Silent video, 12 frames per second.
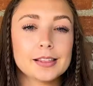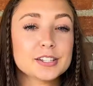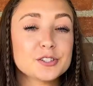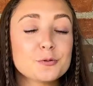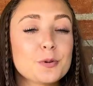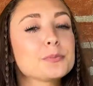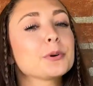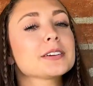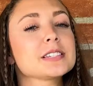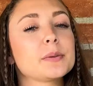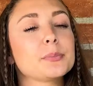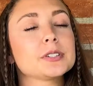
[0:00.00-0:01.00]
Let's do one more
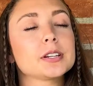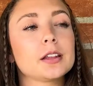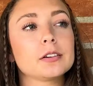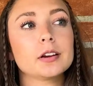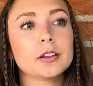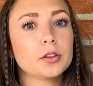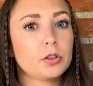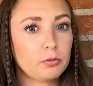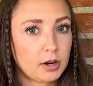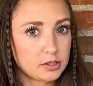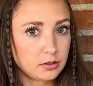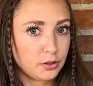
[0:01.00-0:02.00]
example together and then the
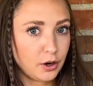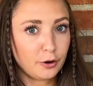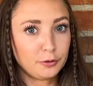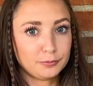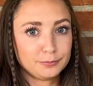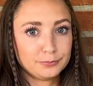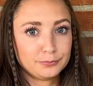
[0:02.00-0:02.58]
rest on your own.